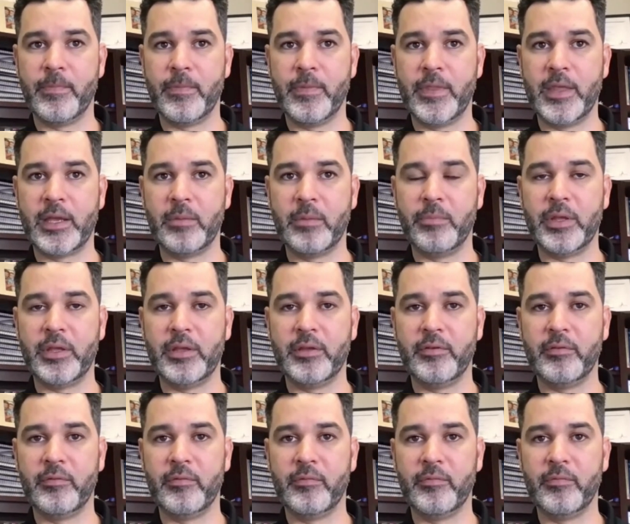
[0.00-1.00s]
they can be
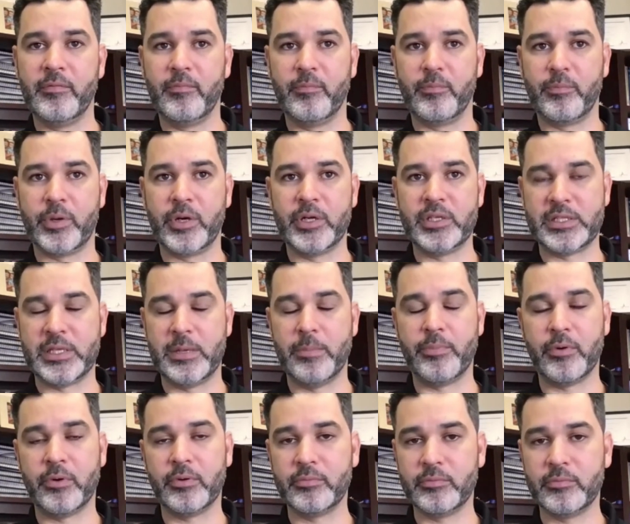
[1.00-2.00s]
pretty
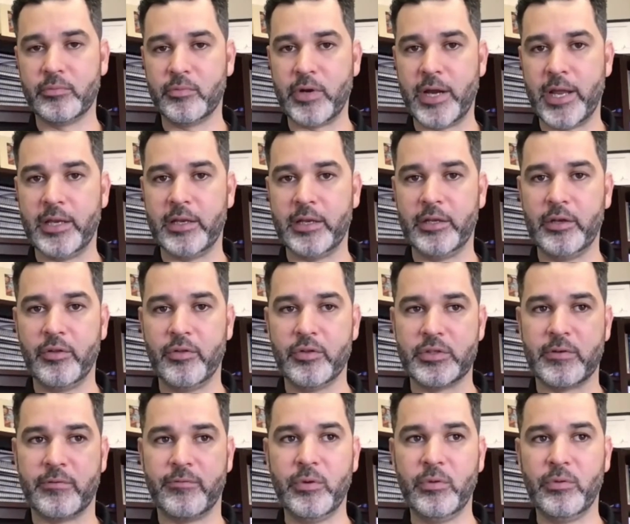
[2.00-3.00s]
simple, right? There's
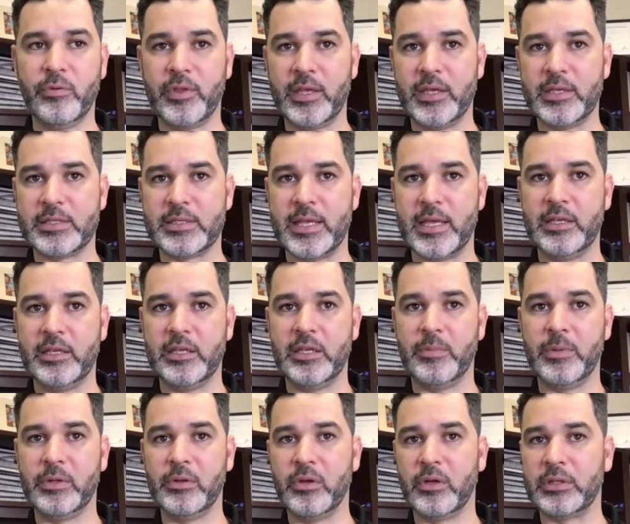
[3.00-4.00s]
a few things that need to
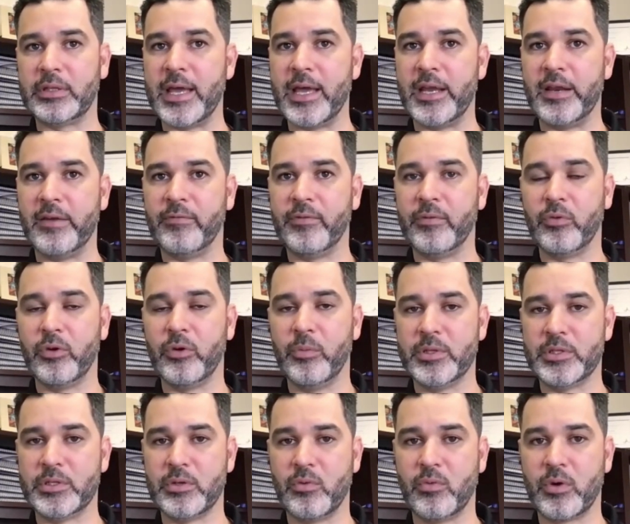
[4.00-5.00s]
be looked at if the room
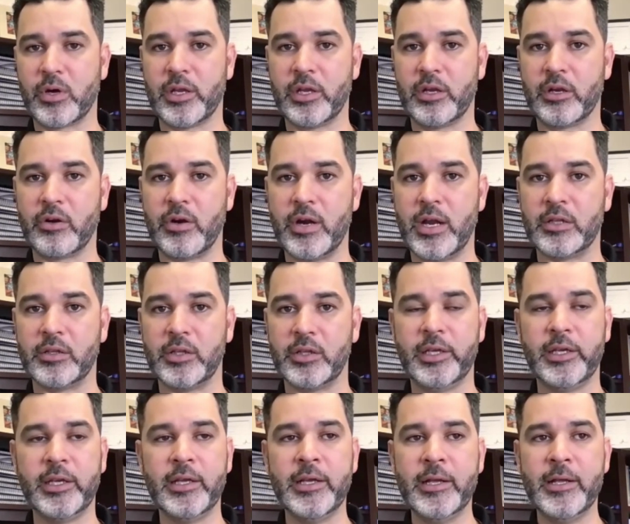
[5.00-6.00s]
isn't working
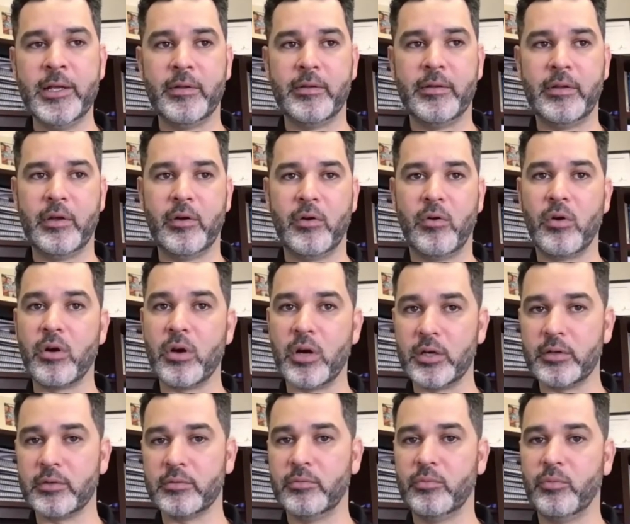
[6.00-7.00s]
correctly.
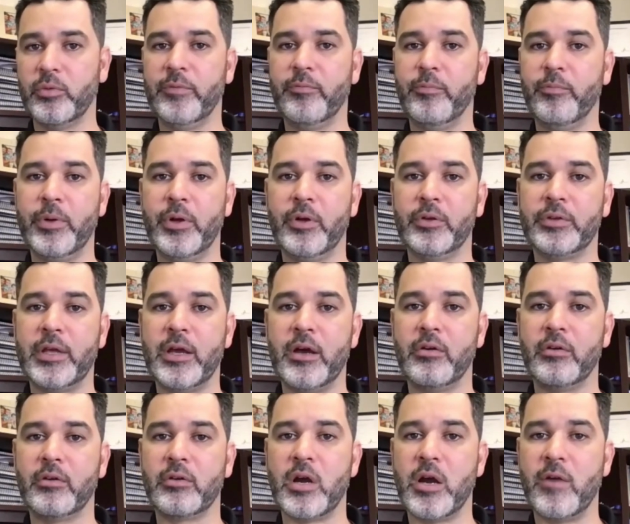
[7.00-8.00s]
Or we've built
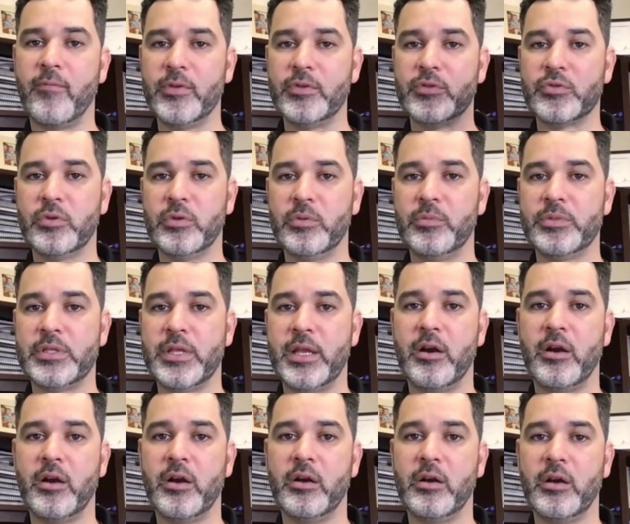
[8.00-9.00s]
out conference rooms that
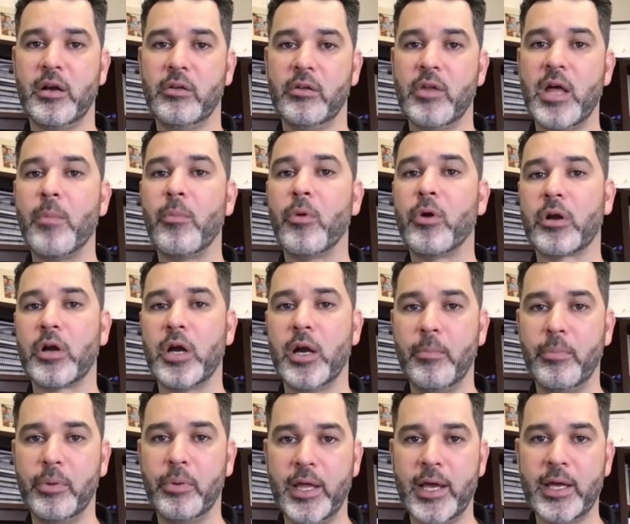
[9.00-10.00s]
are a lot more
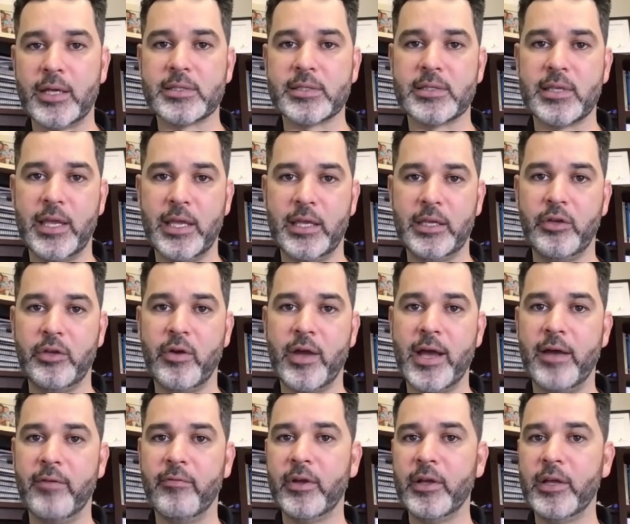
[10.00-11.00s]
complex, and you
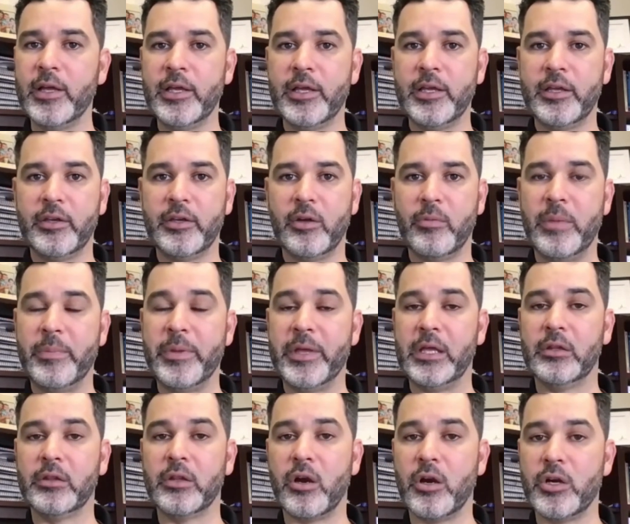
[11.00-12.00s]
have, maybe a
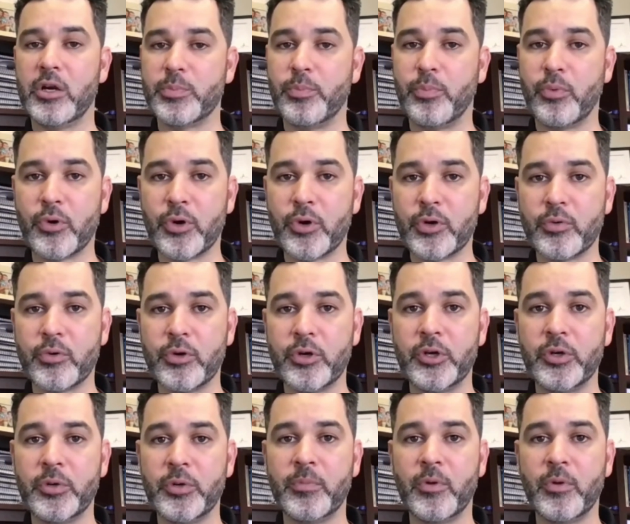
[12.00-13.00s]
large
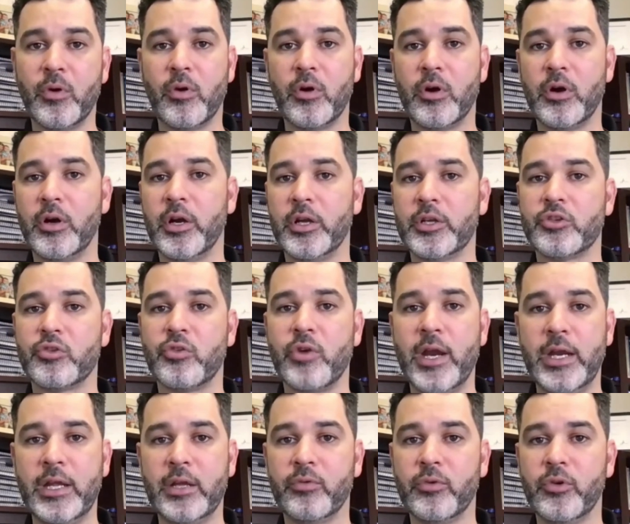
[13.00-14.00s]
boardroom or a
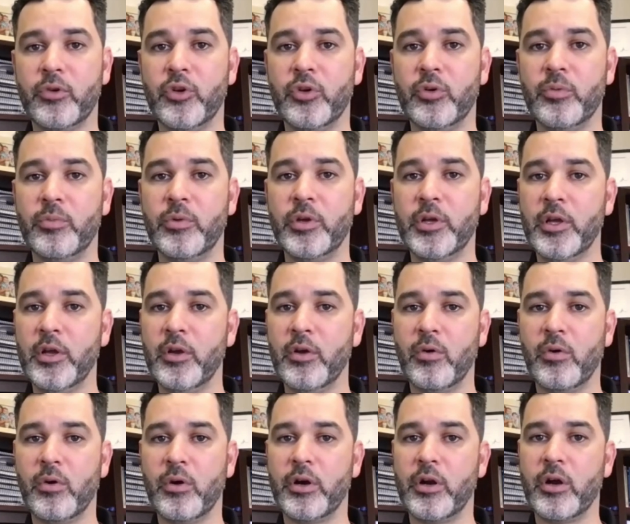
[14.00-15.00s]
training room
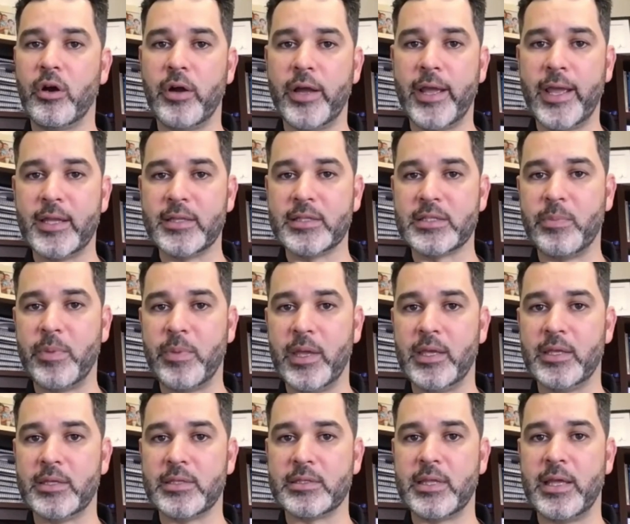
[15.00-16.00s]
or an all hands
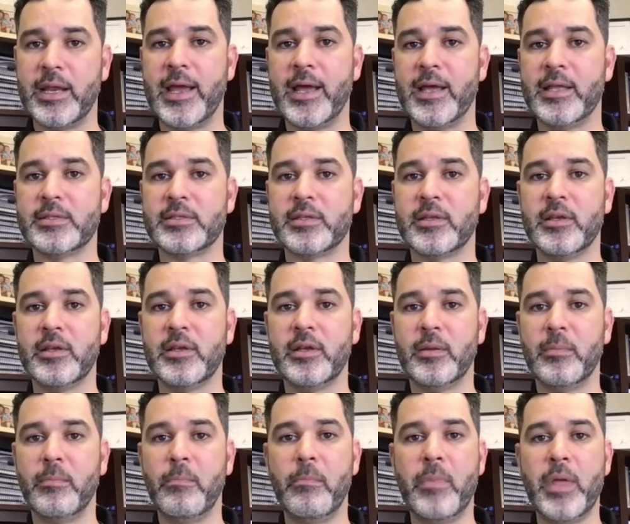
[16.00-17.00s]
space that has
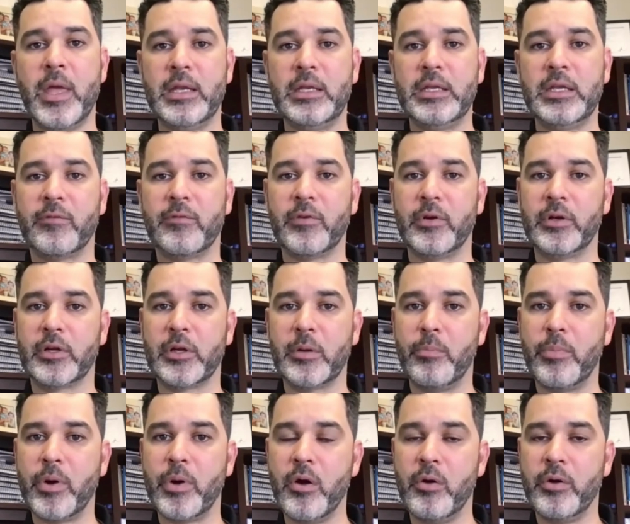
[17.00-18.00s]
many different
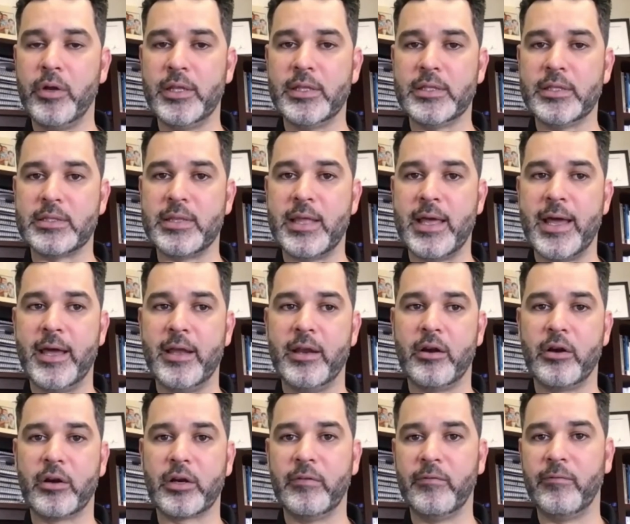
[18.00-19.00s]
components that
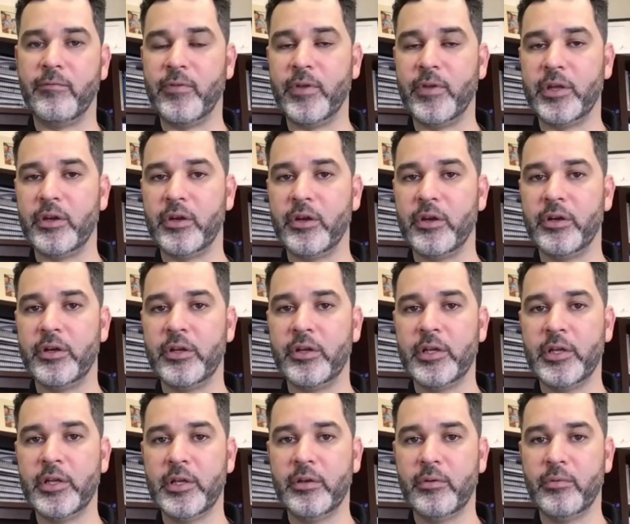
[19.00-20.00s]
are configured
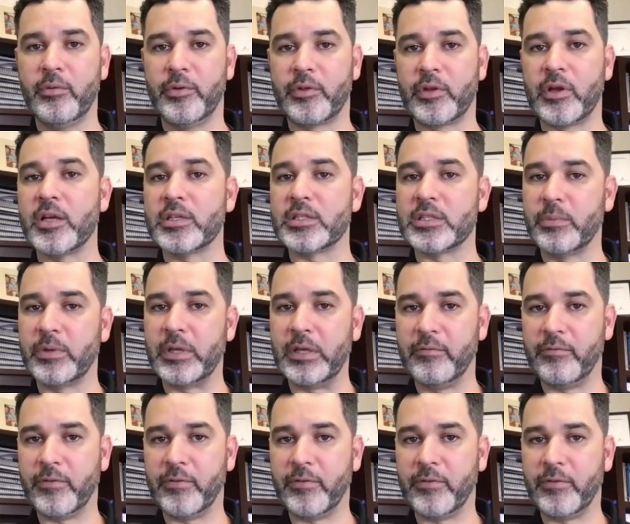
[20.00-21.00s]
with custom
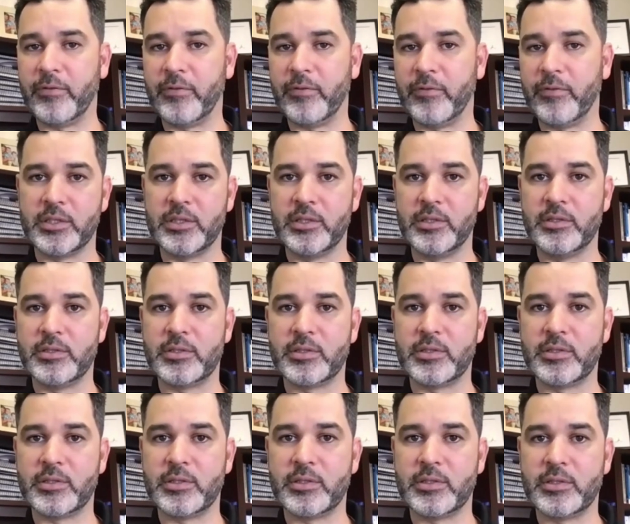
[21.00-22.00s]

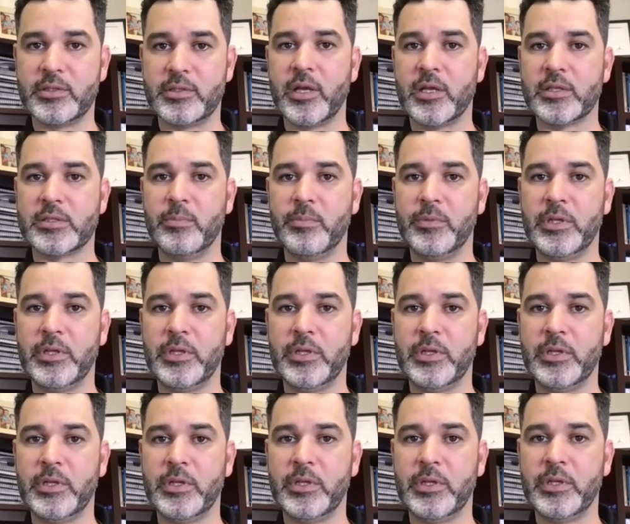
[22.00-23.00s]
configurations, custom
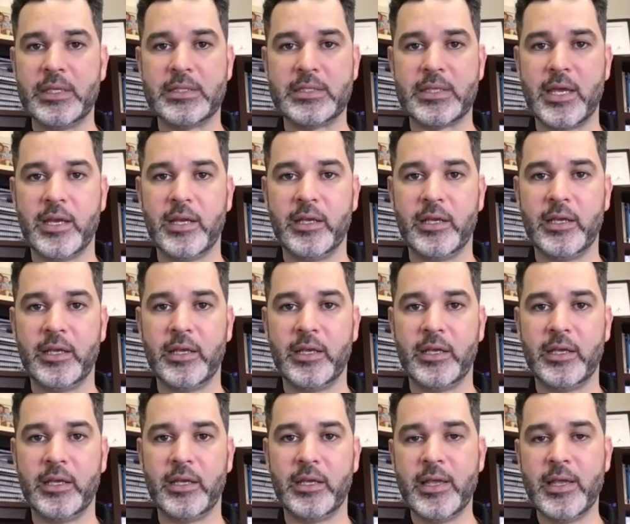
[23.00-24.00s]
DSP
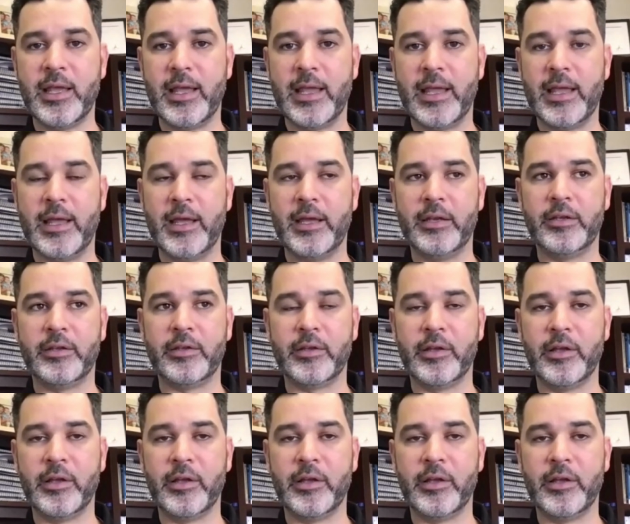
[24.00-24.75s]
settings, and